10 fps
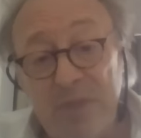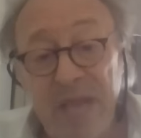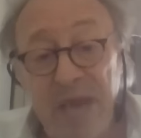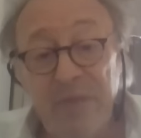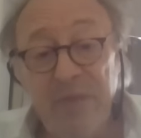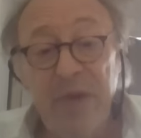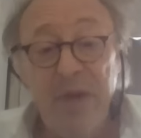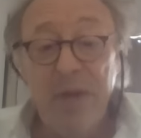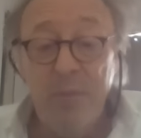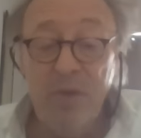staff
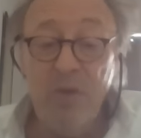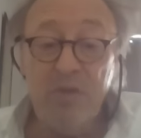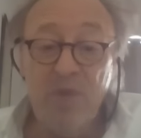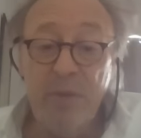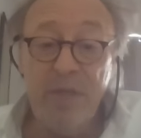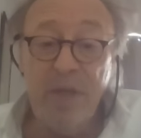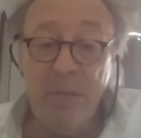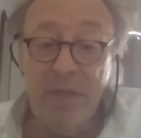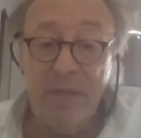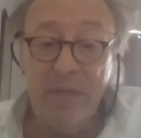because women
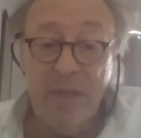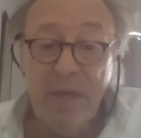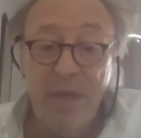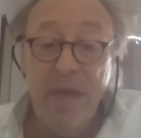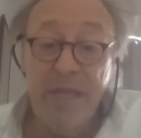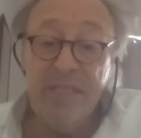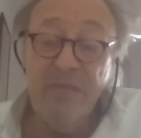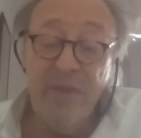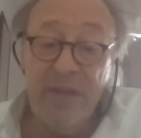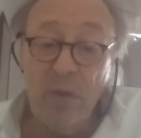come in. It's a
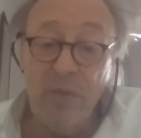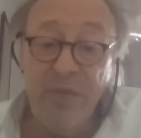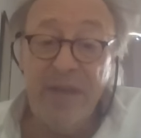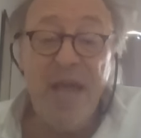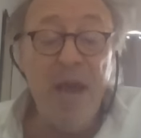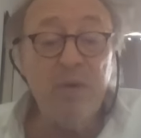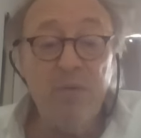very known fact. How it